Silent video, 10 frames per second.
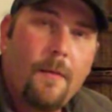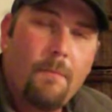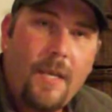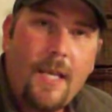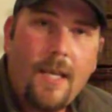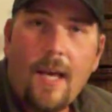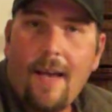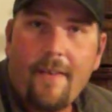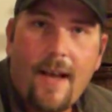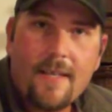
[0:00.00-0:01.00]
Me,
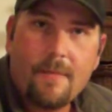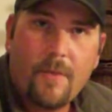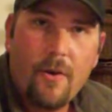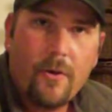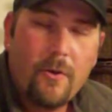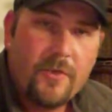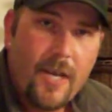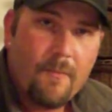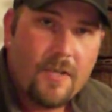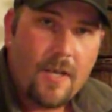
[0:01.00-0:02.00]
I've got some cocoa
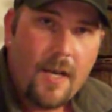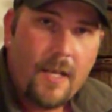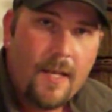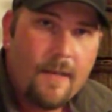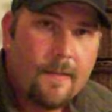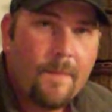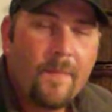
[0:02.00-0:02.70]
jammers on here.